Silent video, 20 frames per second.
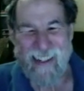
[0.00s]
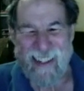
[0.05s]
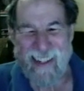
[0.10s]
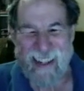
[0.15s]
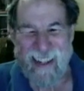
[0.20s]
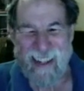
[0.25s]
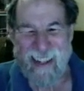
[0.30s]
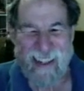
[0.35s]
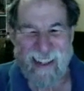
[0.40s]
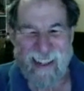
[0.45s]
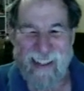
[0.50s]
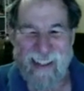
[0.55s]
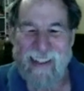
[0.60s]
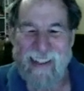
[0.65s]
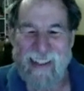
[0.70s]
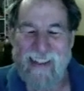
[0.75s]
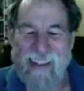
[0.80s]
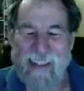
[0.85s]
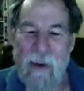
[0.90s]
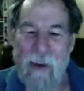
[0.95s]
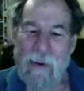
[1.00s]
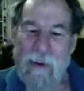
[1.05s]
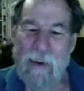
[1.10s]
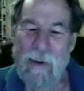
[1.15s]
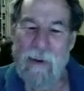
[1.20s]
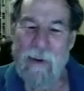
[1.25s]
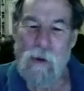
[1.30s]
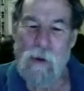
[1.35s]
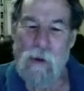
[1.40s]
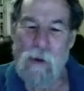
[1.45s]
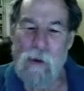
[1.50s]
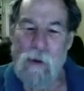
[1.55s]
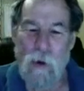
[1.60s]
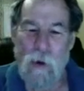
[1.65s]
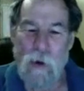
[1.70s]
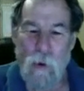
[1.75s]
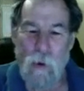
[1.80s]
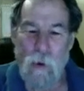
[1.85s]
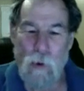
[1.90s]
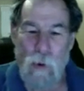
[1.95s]
Yeah. Now,
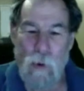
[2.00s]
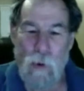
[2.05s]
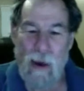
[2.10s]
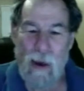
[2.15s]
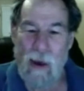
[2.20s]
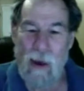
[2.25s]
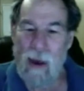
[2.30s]
you